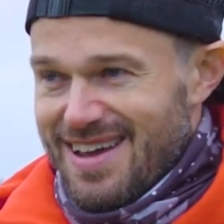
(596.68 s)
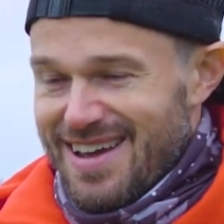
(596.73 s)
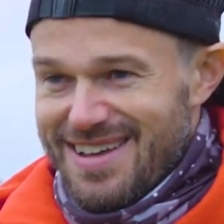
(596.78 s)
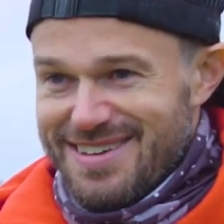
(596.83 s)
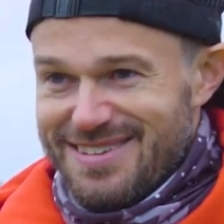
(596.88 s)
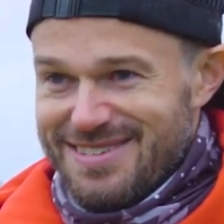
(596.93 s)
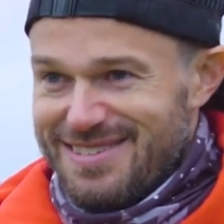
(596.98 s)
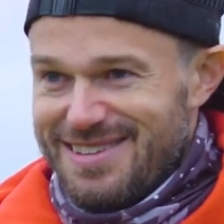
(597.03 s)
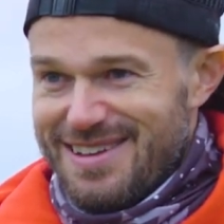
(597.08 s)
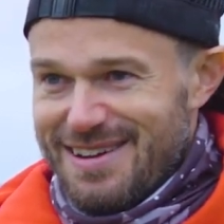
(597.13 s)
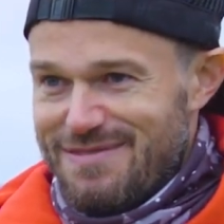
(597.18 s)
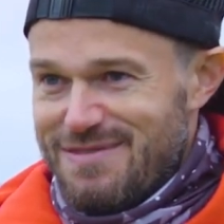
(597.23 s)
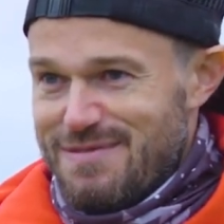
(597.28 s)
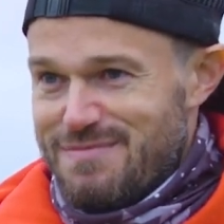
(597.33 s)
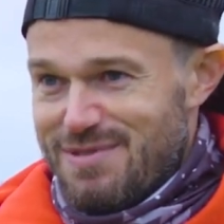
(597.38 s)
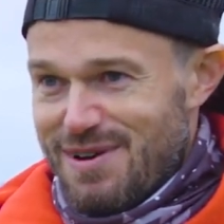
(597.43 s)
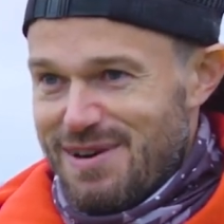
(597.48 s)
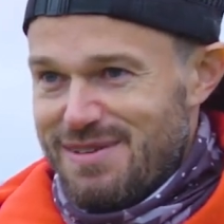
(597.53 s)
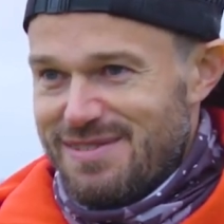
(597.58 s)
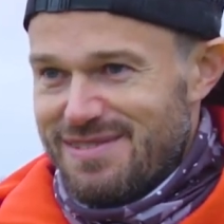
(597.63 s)
and just love the
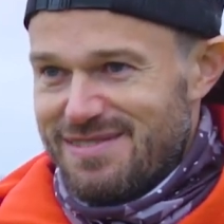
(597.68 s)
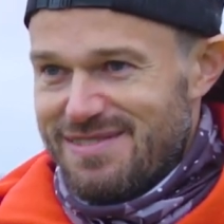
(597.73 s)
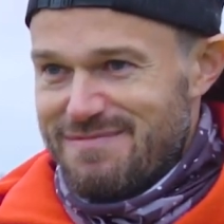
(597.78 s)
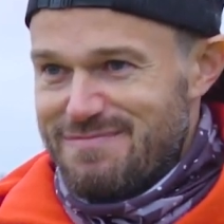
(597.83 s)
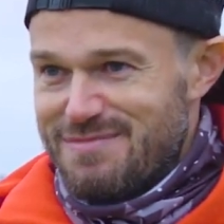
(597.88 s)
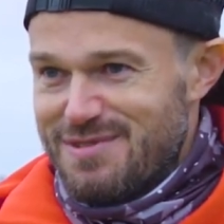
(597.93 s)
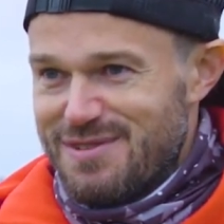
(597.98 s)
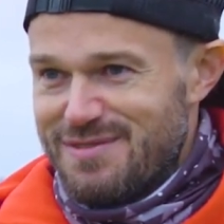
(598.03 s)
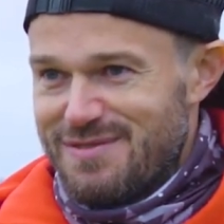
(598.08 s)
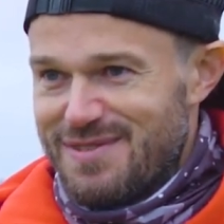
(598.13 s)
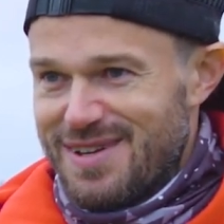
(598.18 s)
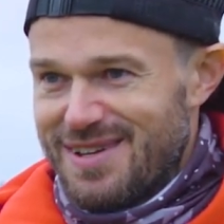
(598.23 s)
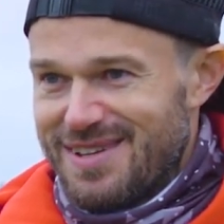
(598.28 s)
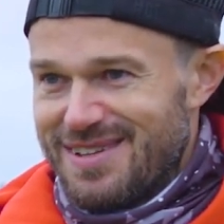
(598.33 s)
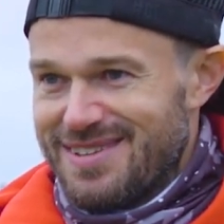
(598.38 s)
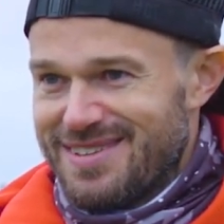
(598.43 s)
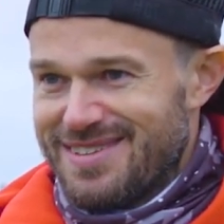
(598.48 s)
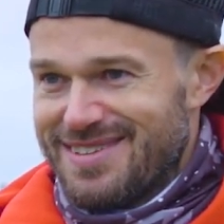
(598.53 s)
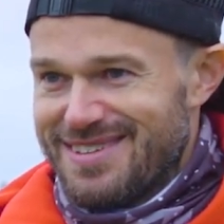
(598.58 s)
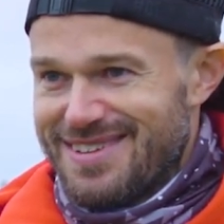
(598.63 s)
process of moving
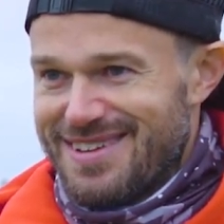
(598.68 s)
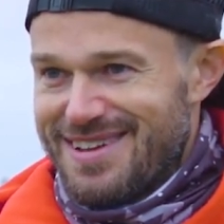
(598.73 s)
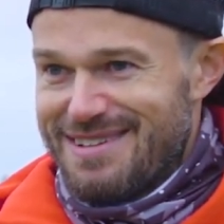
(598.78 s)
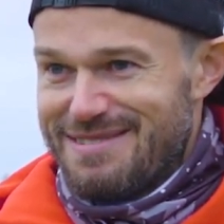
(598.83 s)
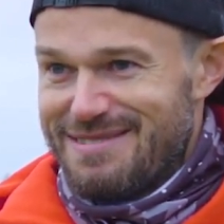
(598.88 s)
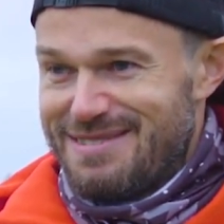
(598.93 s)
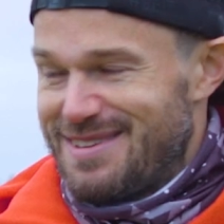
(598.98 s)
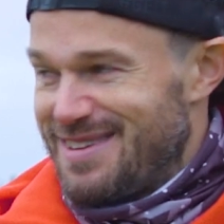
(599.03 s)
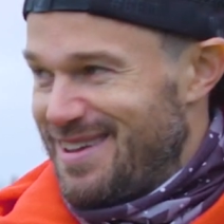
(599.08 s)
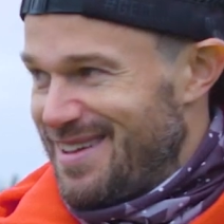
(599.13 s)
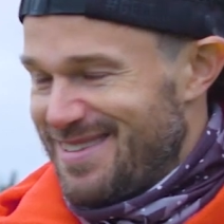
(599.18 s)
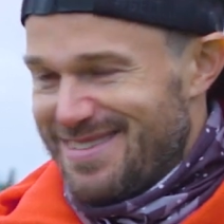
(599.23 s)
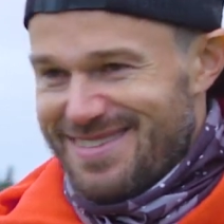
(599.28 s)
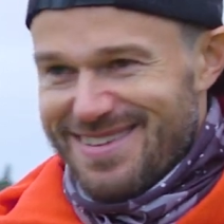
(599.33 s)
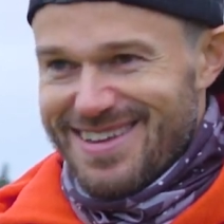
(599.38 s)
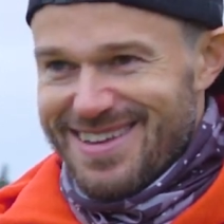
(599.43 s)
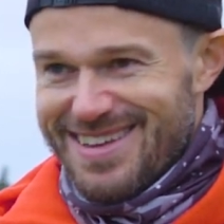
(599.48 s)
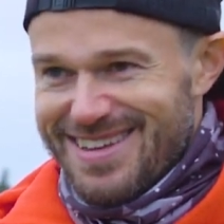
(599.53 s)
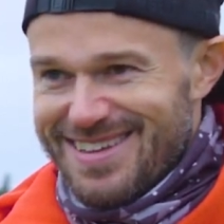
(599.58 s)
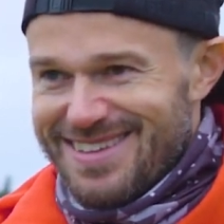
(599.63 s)
and
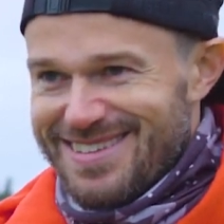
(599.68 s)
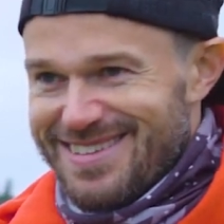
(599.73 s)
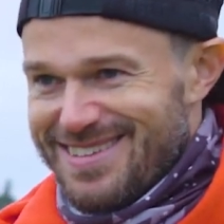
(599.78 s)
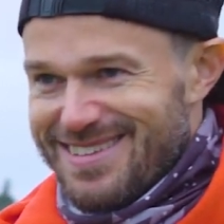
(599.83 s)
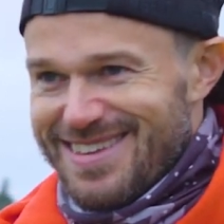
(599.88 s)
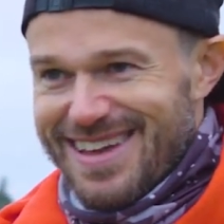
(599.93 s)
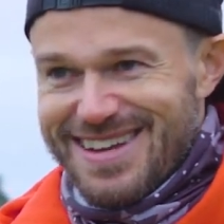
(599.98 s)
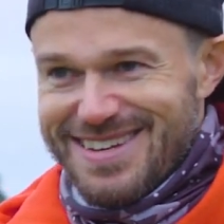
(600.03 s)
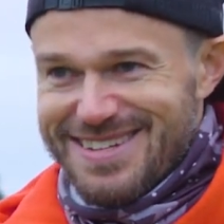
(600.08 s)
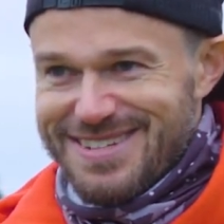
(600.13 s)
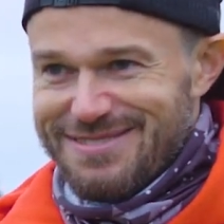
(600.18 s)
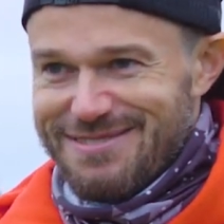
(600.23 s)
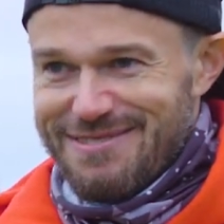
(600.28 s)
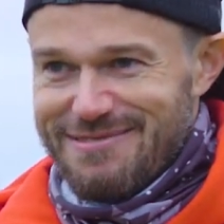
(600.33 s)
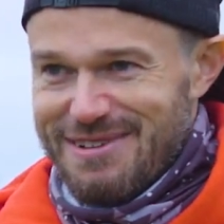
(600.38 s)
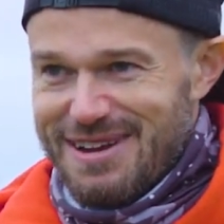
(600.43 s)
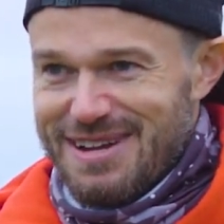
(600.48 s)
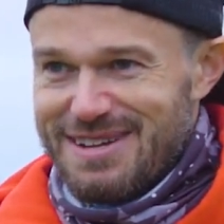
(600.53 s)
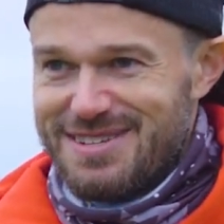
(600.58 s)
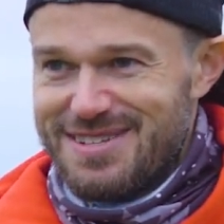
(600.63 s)
seeing nature
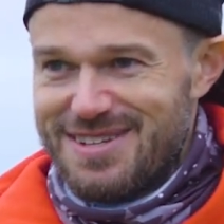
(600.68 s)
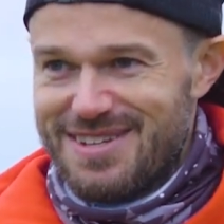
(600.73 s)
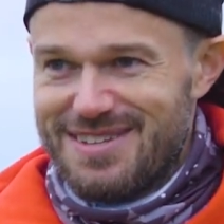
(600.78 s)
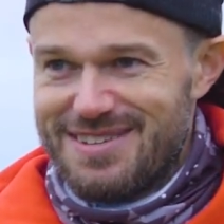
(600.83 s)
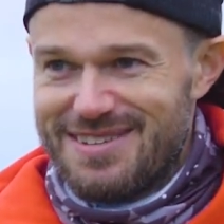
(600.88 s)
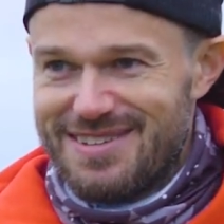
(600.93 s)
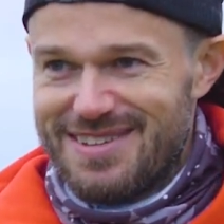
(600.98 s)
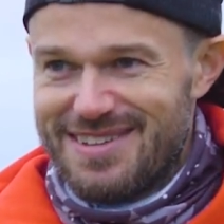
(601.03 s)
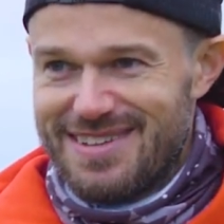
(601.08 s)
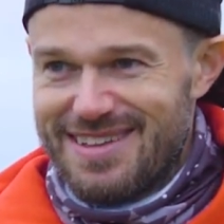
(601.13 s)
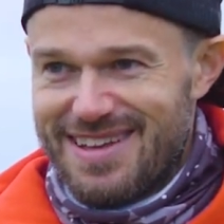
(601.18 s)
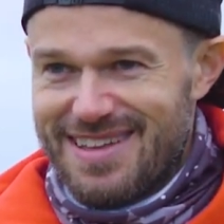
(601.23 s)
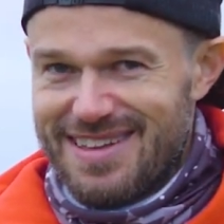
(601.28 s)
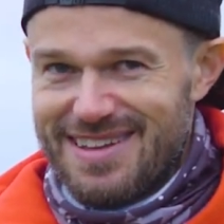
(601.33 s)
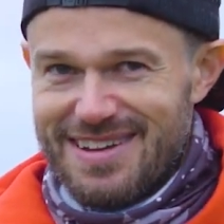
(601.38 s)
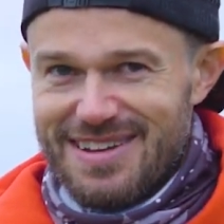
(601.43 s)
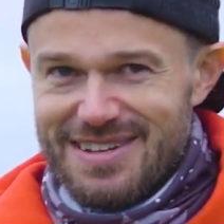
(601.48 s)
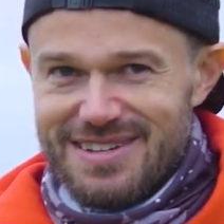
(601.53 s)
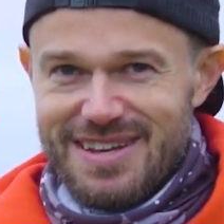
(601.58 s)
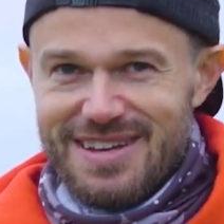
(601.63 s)
around you. and
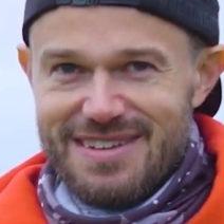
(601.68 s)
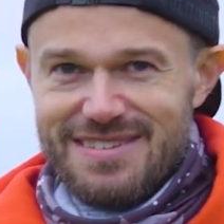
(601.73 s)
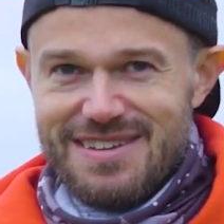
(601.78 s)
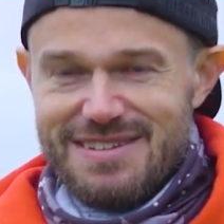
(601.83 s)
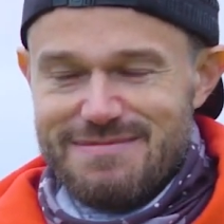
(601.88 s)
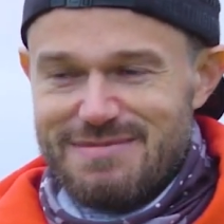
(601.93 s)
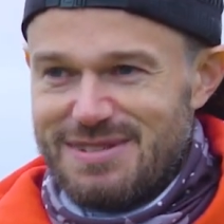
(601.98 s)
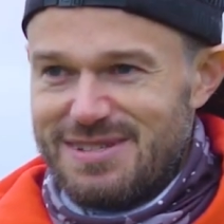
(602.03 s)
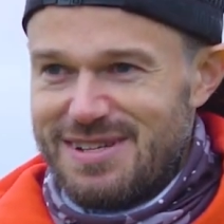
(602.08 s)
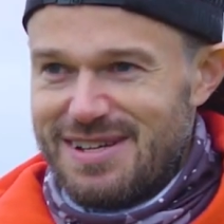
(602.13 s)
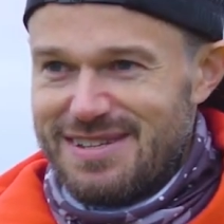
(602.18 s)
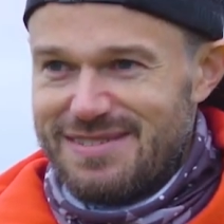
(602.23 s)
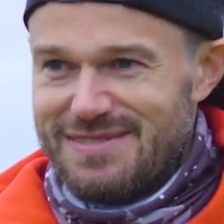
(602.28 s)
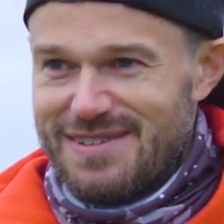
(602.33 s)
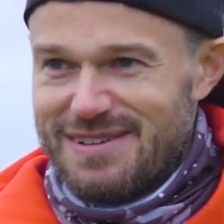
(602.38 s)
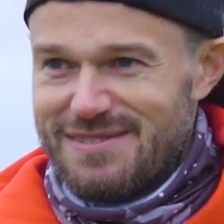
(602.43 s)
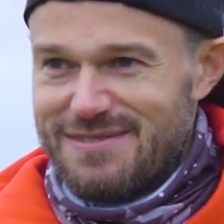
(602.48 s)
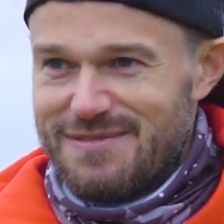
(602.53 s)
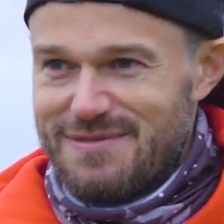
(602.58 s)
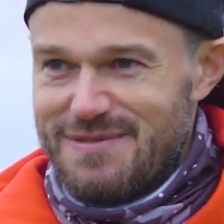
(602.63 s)
I get so much
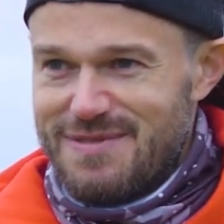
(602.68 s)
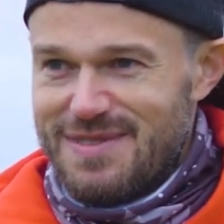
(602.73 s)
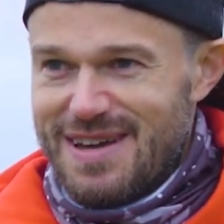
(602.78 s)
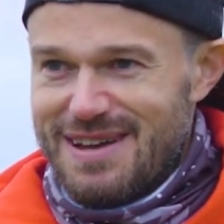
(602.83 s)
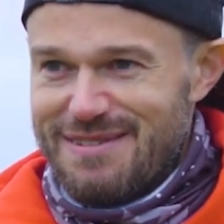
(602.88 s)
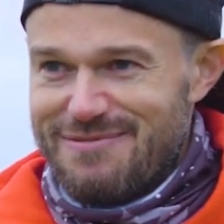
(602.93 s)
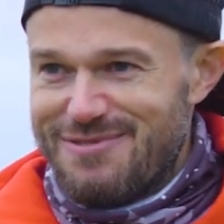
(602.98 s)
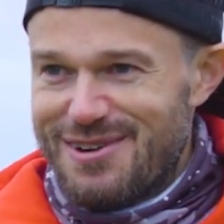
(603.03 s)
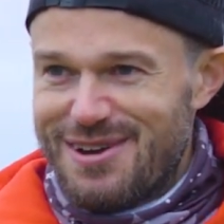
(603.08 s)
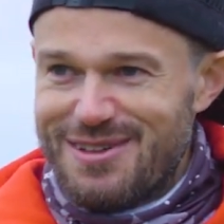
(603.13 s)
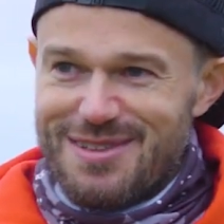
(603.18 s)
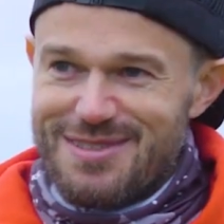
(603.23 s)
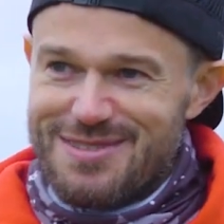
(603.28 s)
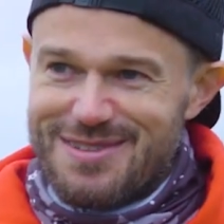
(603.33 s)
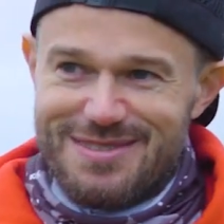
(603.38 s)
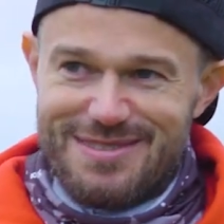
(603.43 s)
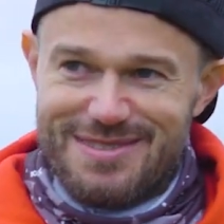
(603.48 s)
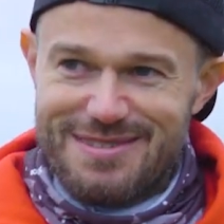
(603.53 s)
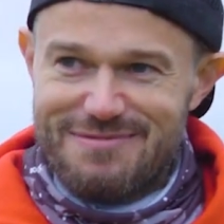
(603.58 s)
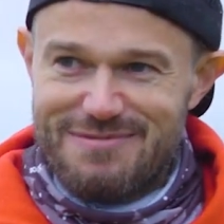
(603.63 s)
satisfaction from that, rather
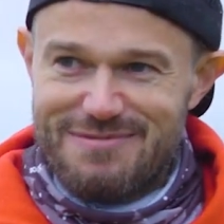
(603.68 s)
than the